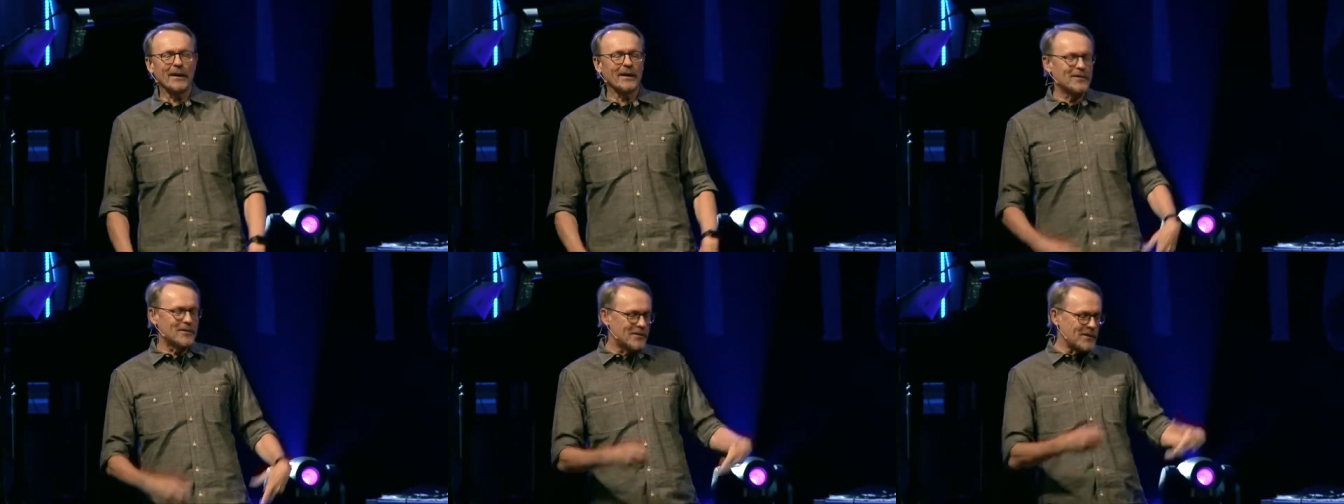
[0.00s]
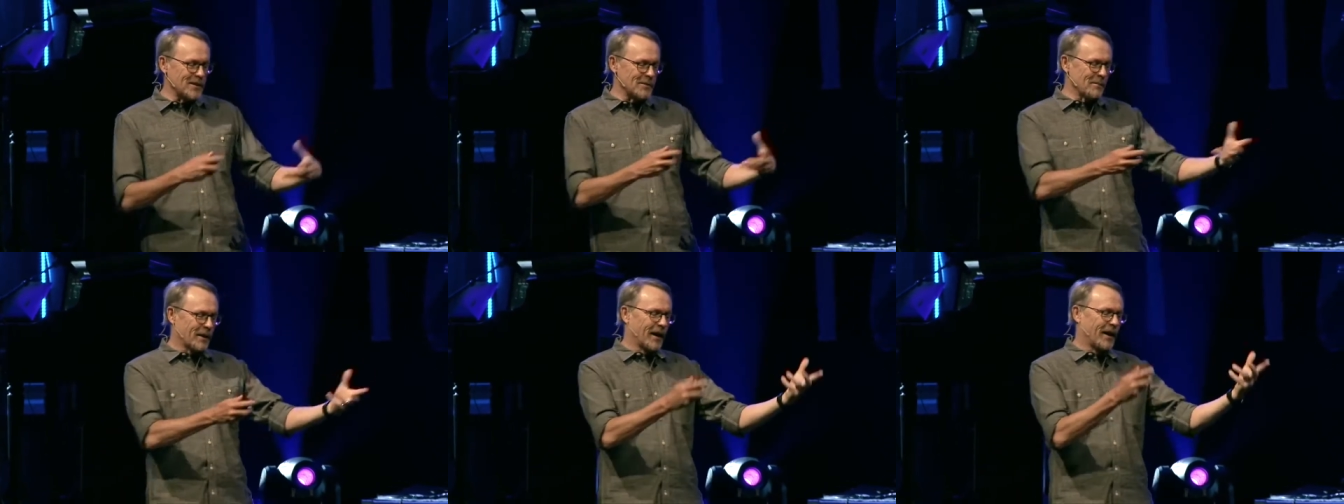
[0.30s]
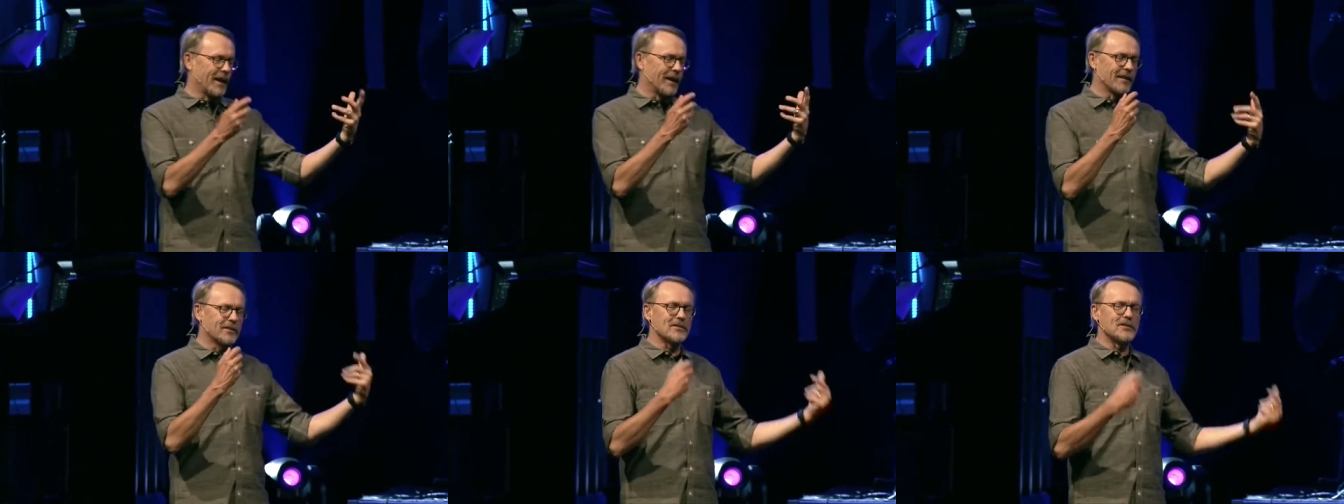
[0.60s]
I see
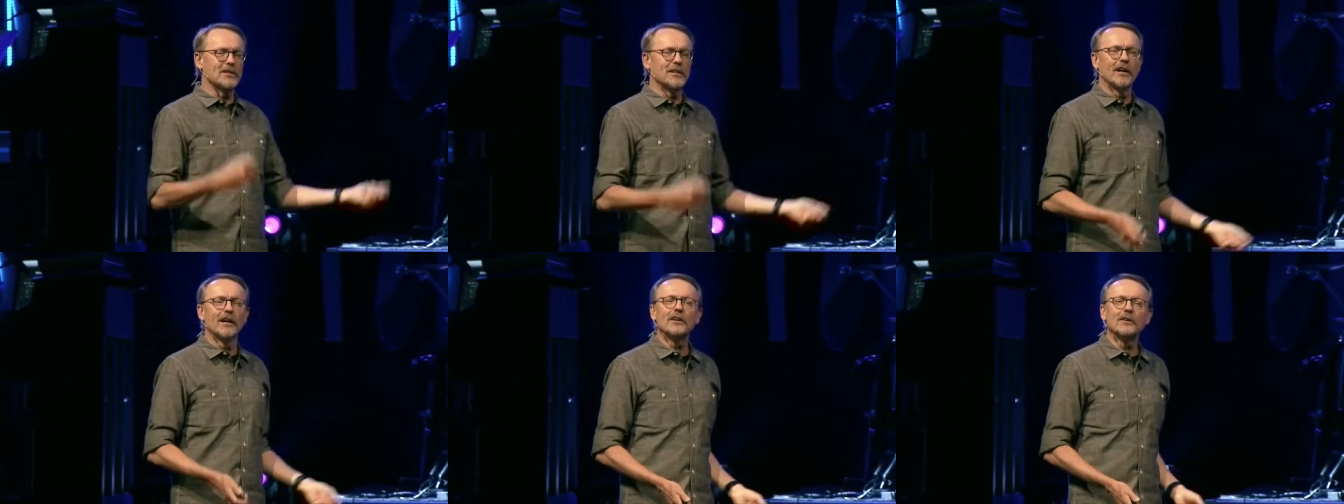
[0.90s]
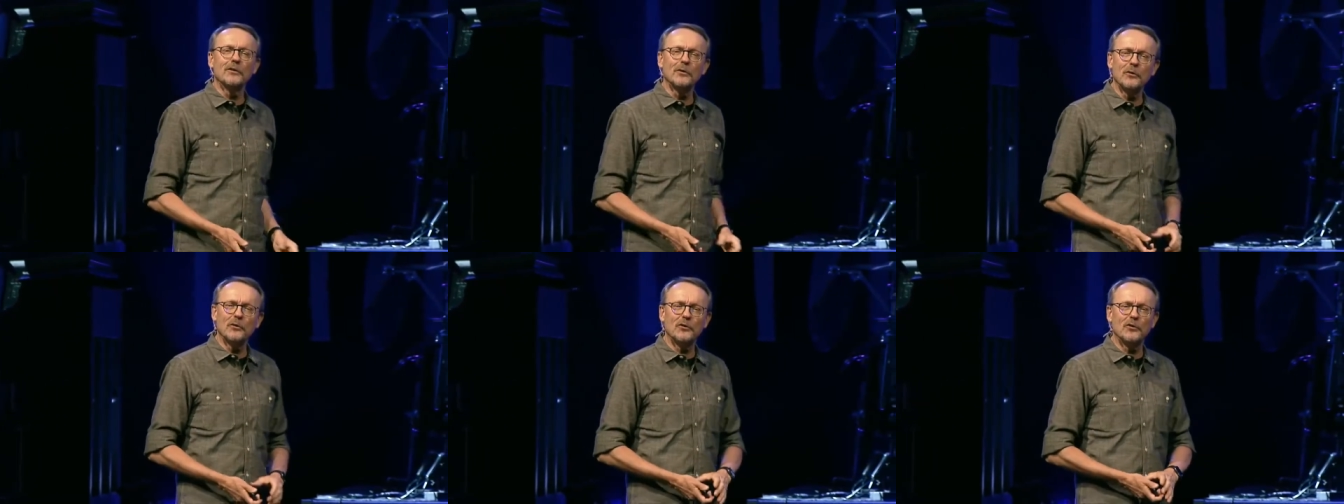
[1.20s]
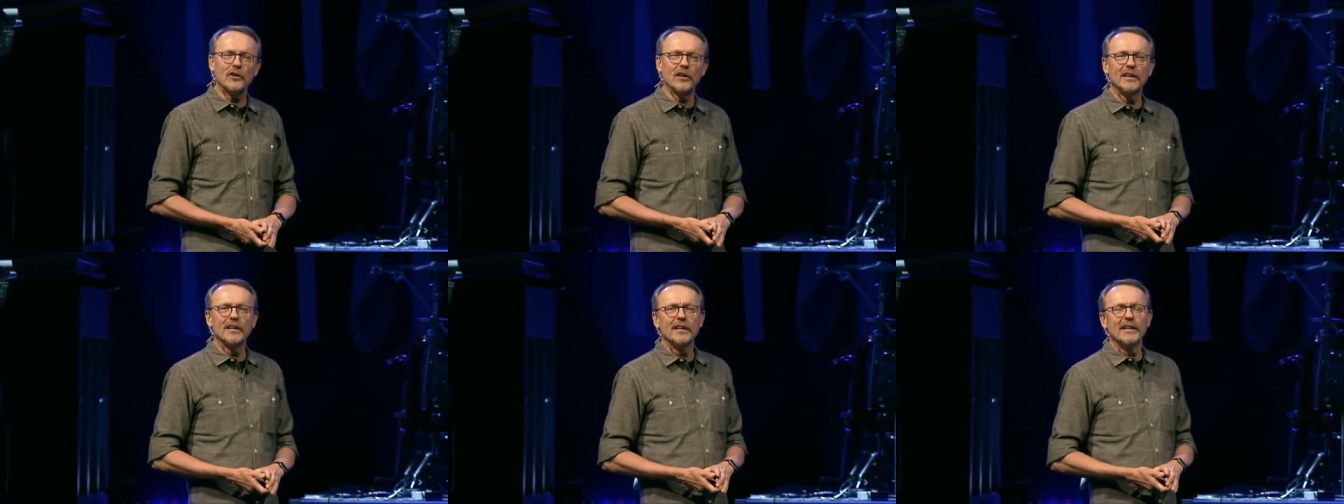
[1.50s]
my aunts and uncles
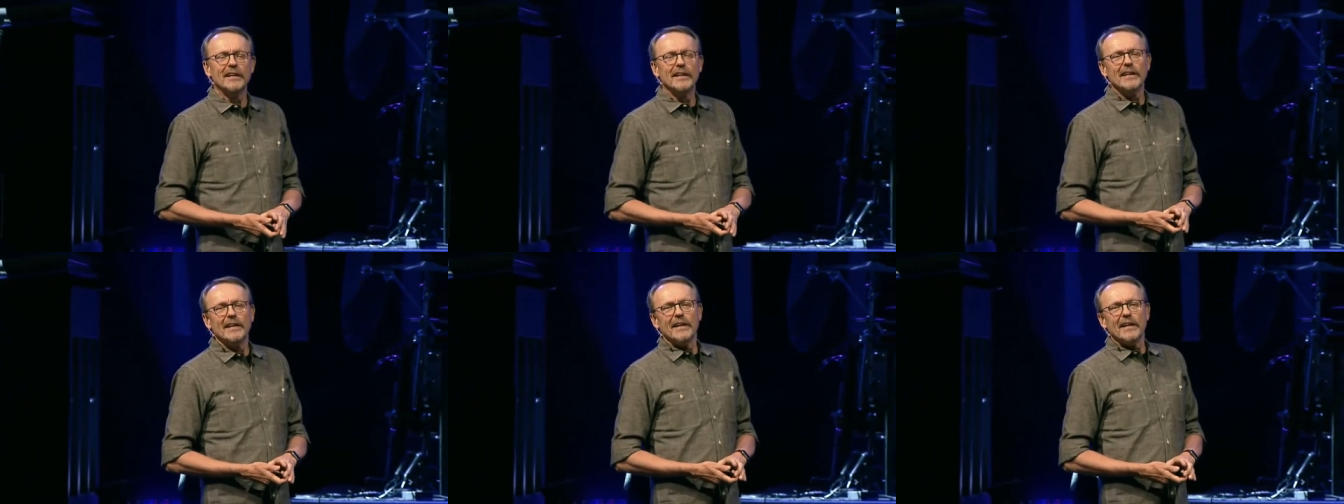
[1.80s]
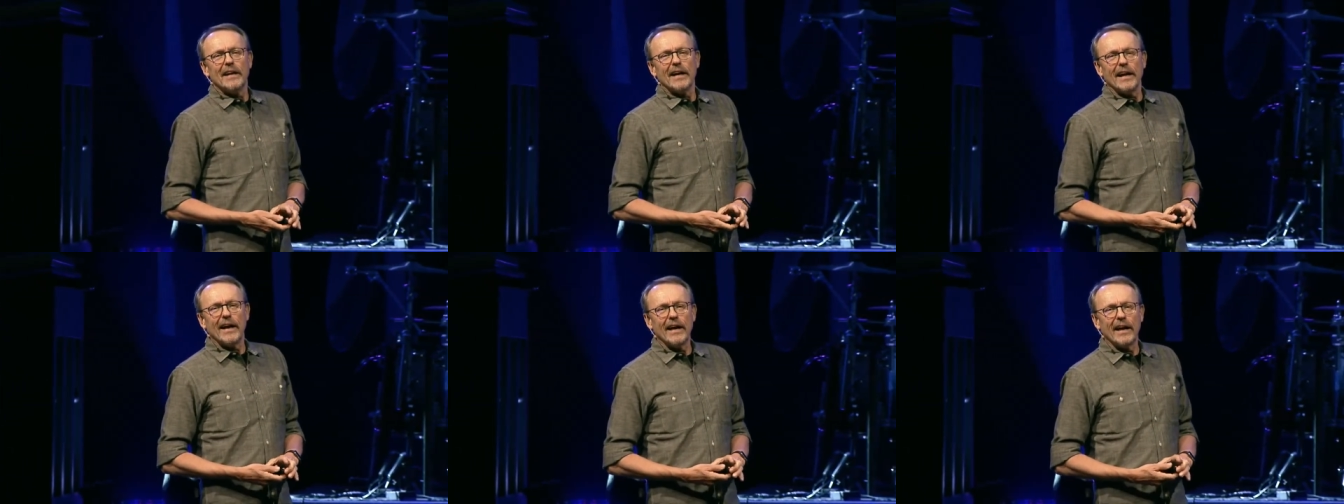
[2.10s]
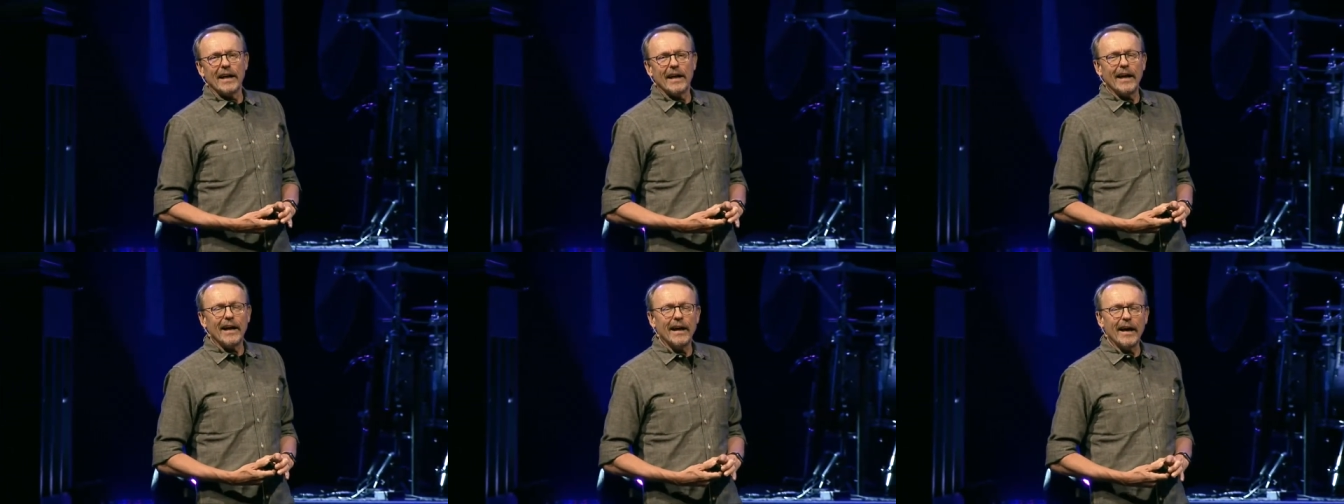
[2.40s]

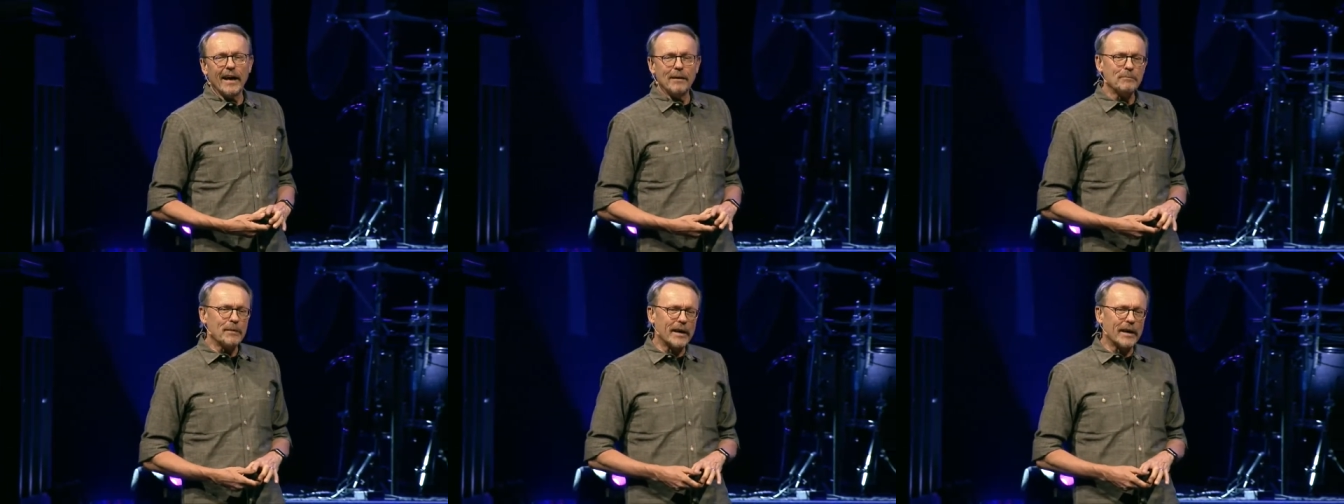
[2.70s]
and